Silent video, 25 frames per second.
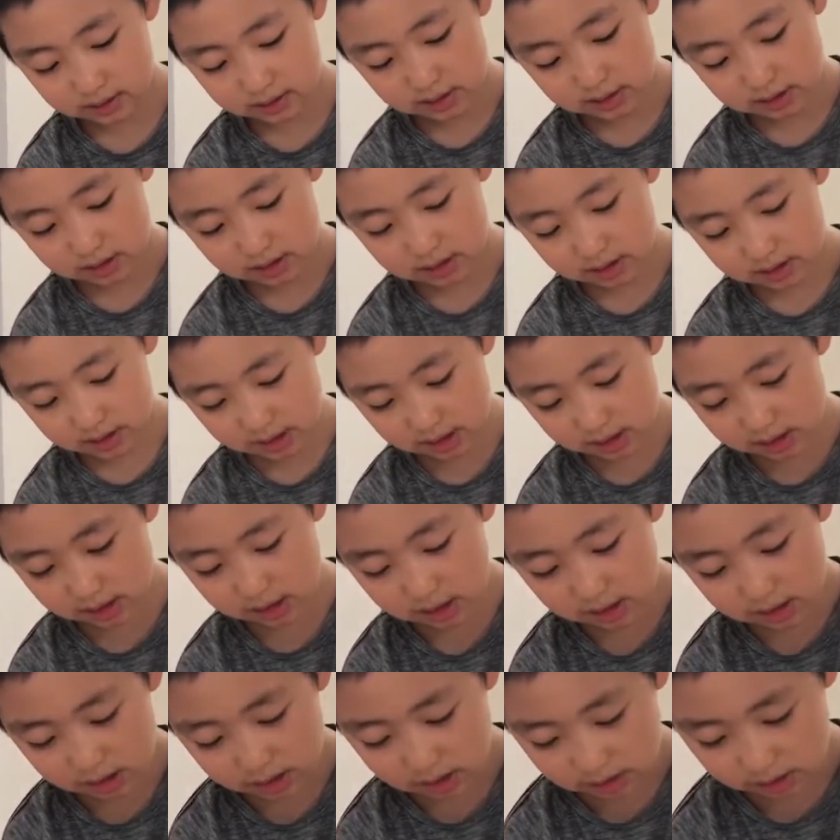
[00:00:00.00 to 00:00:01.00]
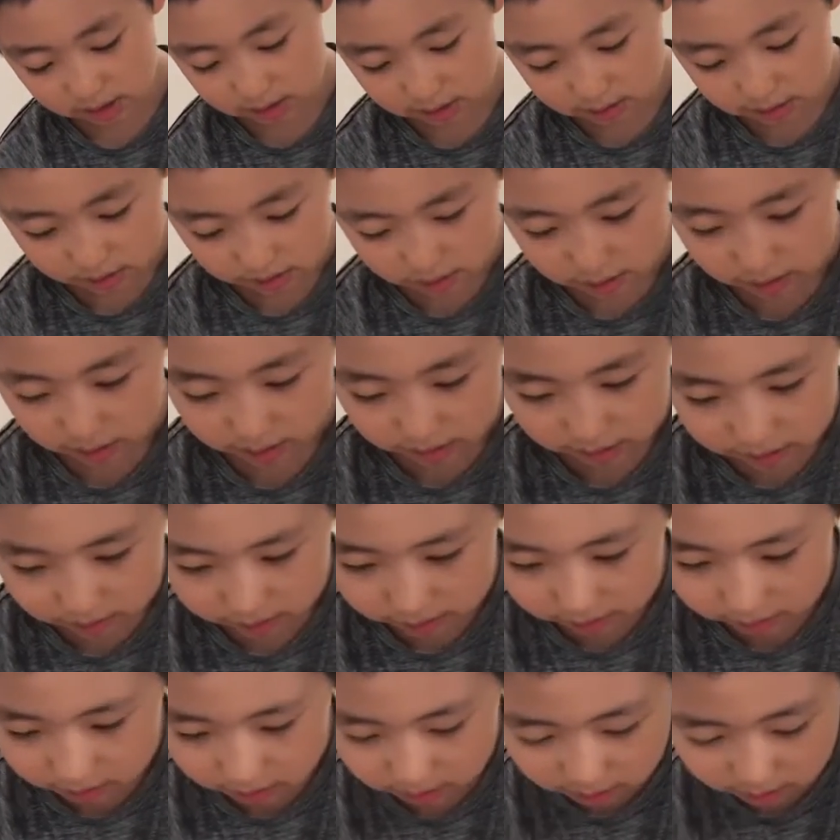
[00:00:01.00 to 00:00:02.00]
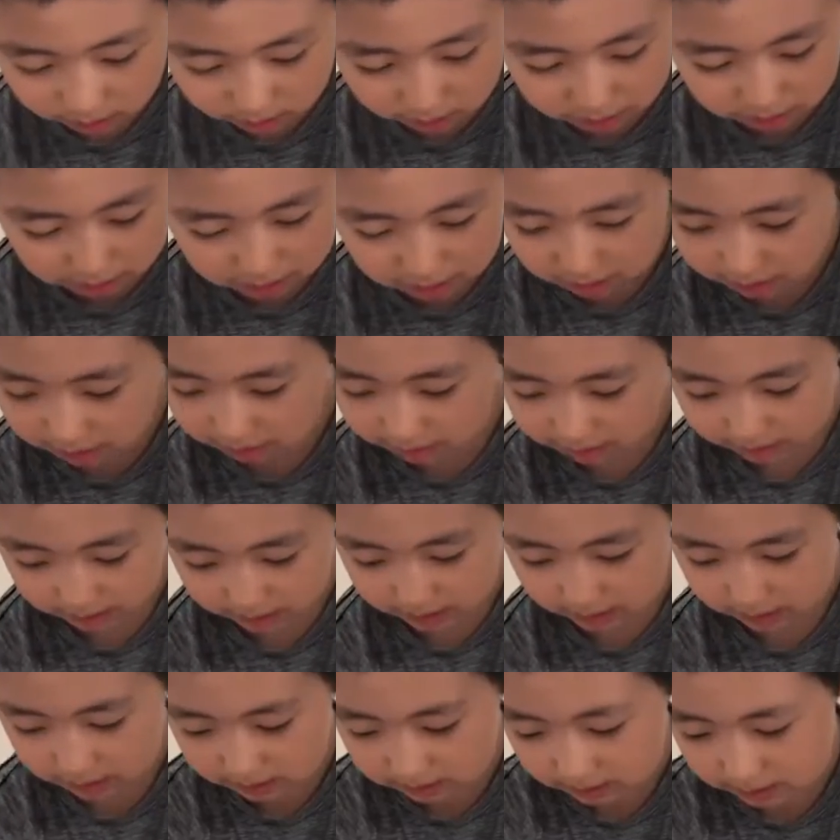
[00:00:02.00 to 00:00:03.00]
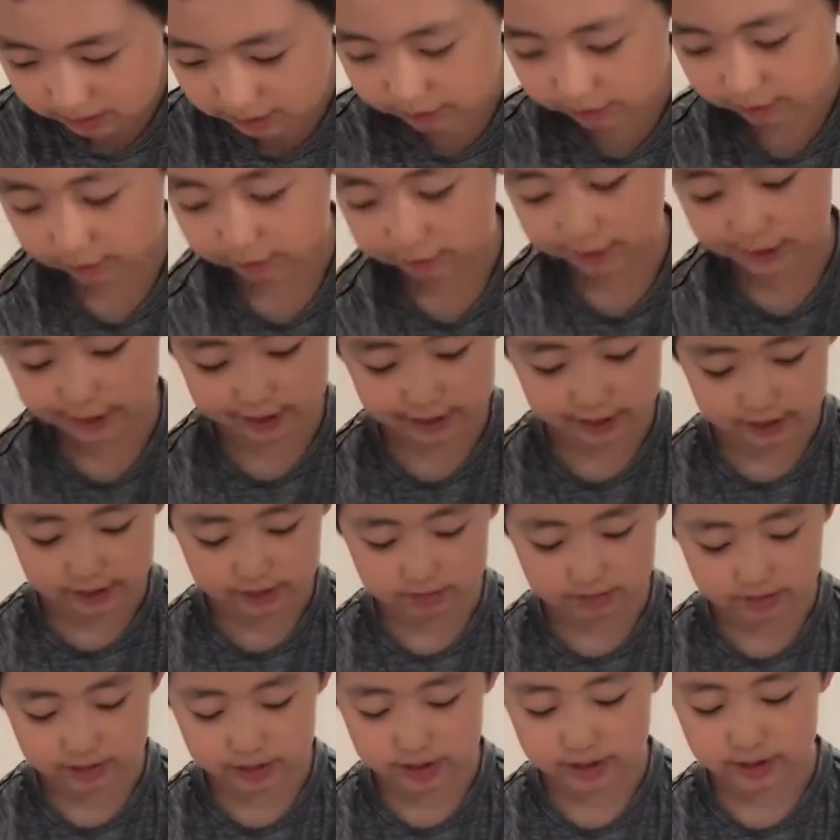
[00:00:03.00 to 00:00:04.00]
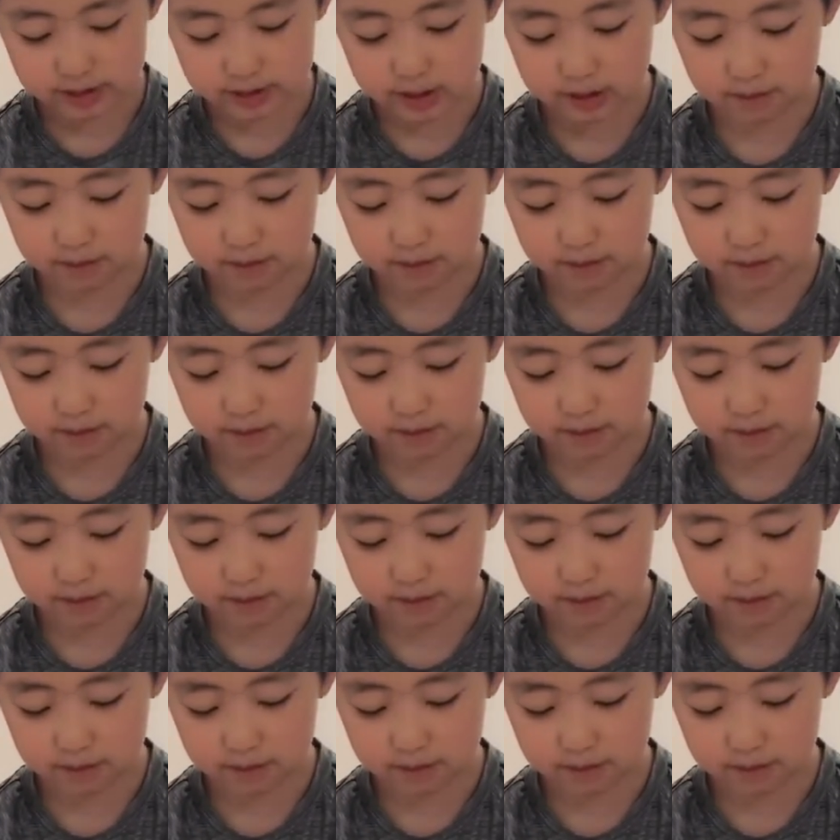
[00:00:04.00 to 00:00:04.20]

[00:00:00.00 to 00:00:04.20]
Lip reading: Then you could put on some random stuff